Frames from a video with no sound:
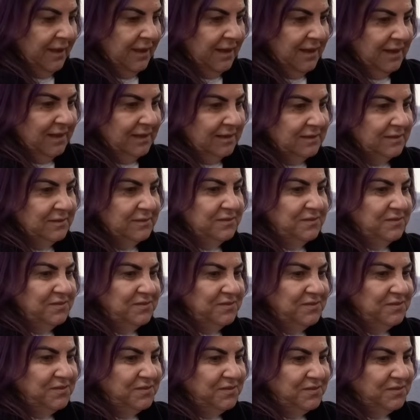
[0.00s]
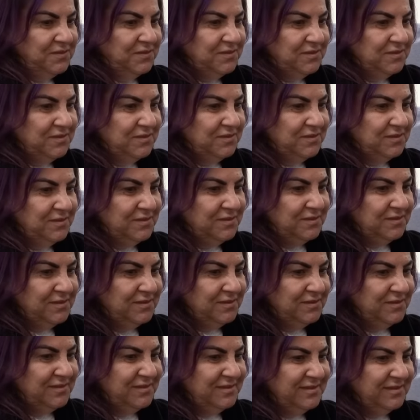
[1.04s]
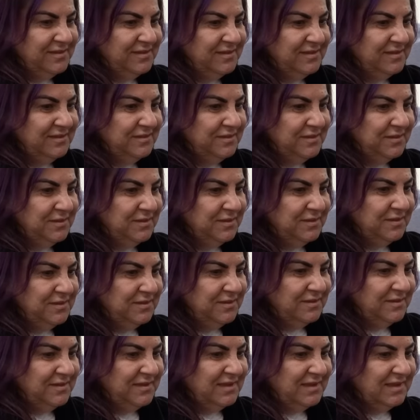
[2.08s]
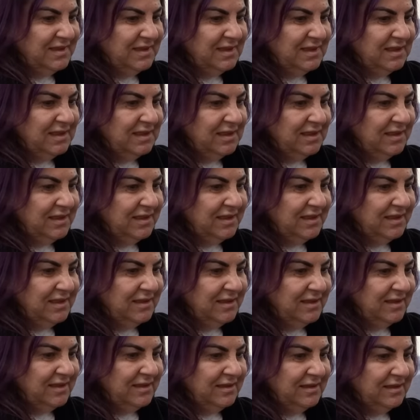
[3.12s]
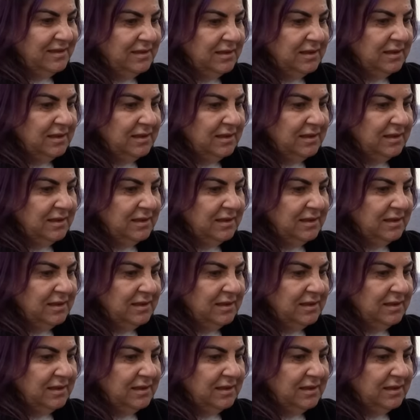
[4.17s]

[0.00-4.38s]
No words are spoken by the person on screen.